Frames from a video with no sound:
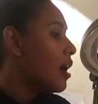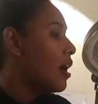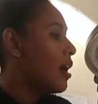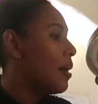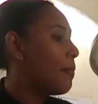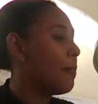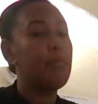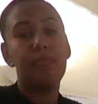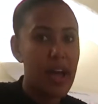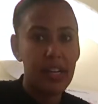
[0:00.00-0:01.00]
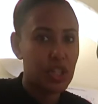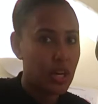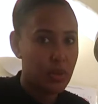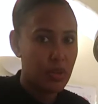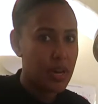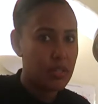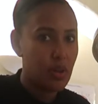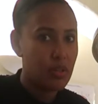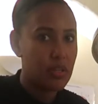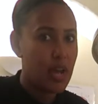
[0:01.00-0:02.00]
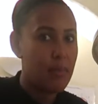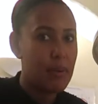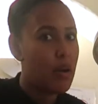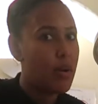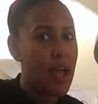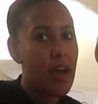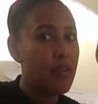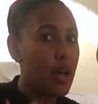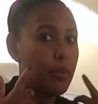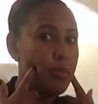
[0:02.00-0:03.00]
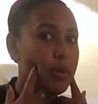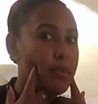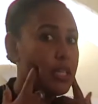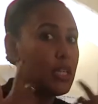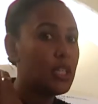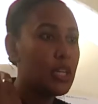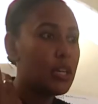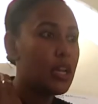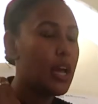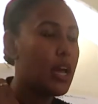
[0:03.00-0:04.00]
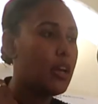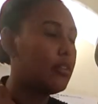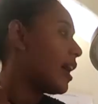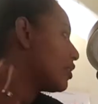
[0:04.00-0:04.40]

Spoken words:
I share with you guys all the time how I have hyperpigmentation, and